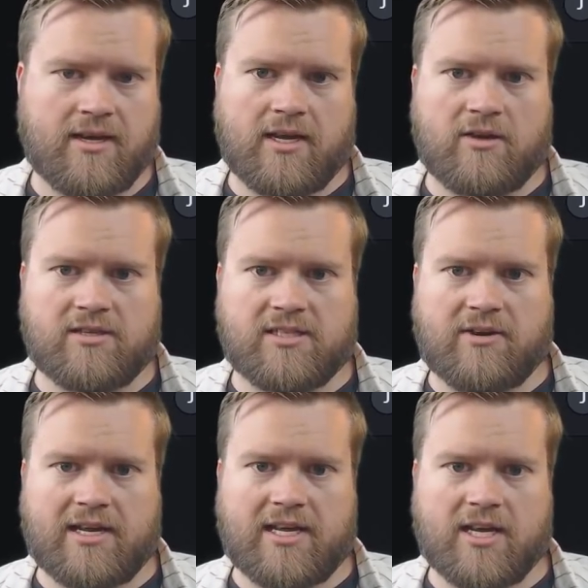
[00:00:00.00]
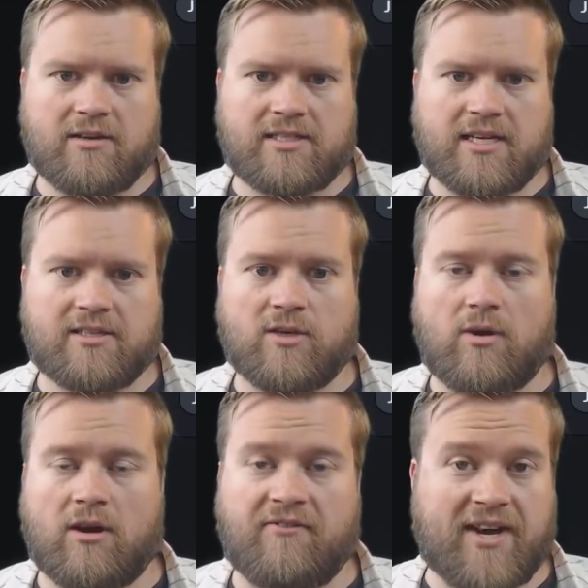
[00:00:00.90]
You can see right here, it tells you
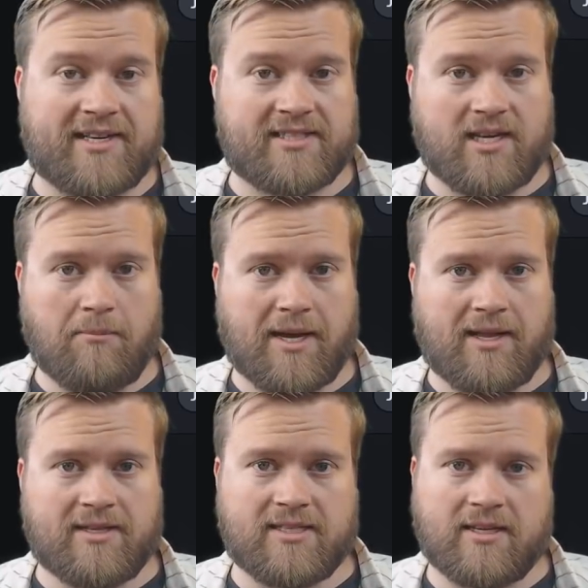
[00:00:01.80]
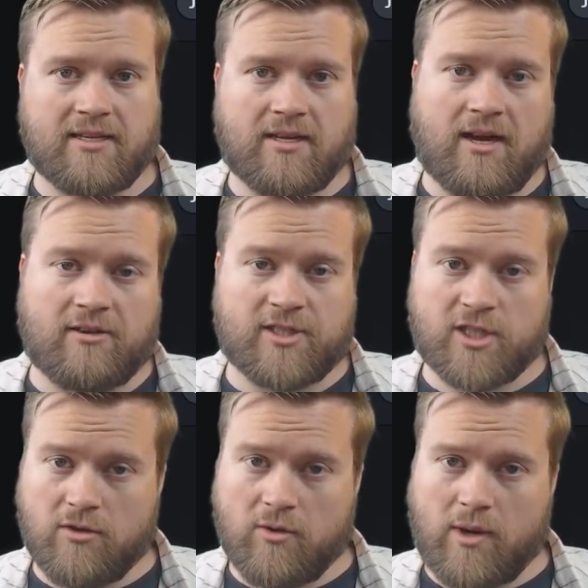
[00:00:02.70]
our FastTime balance, and I'll
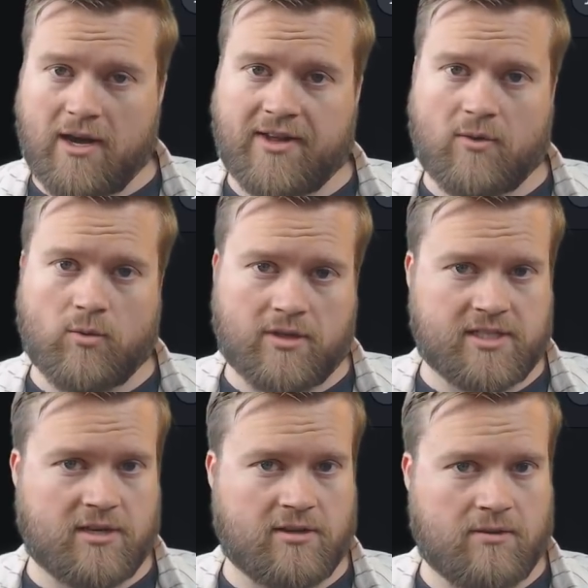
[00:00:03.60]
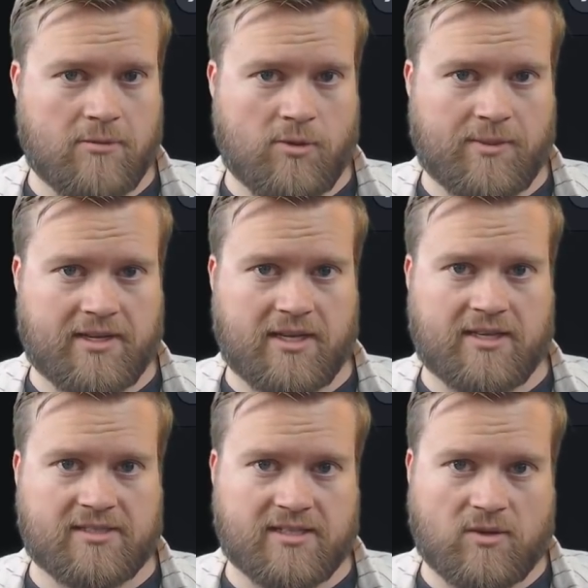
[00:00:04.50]
show you how that works here in a moment. And
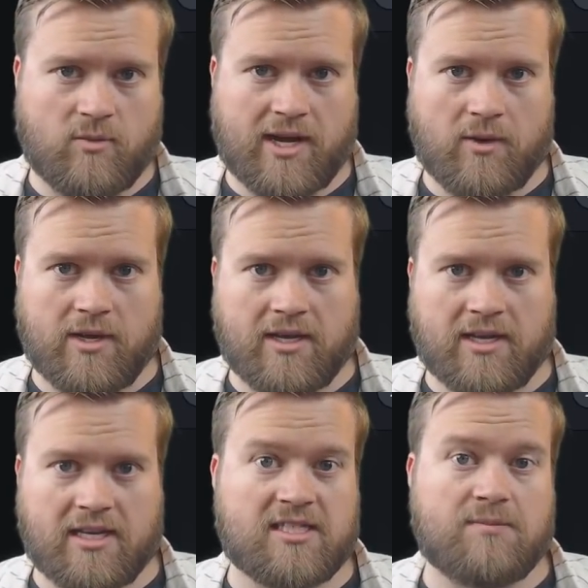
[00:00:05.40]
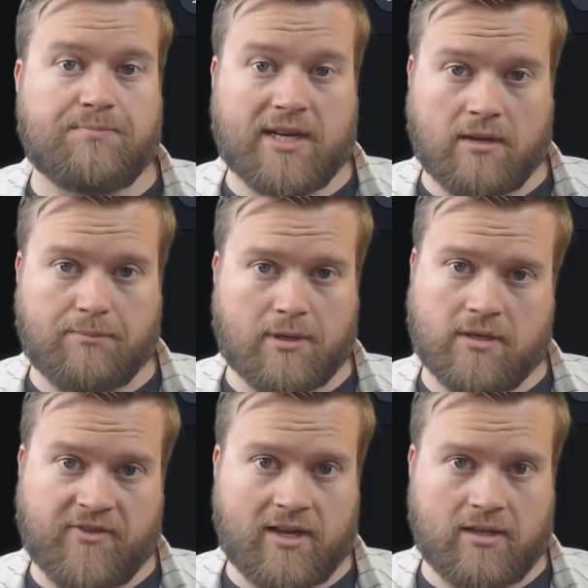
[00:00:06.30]
this is a way we can speed up our
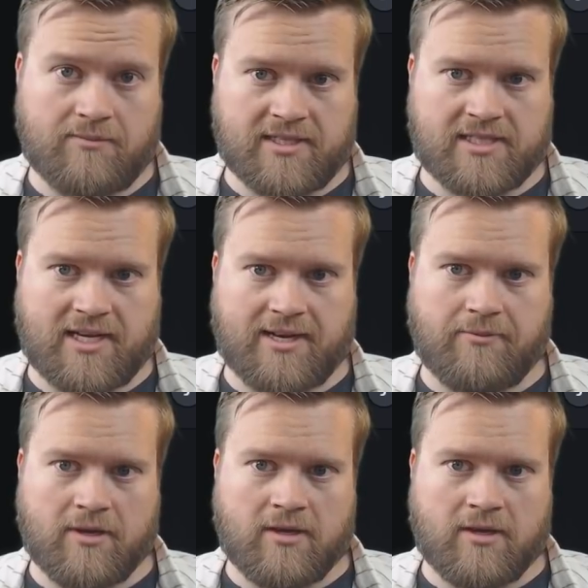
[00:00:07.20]
development time.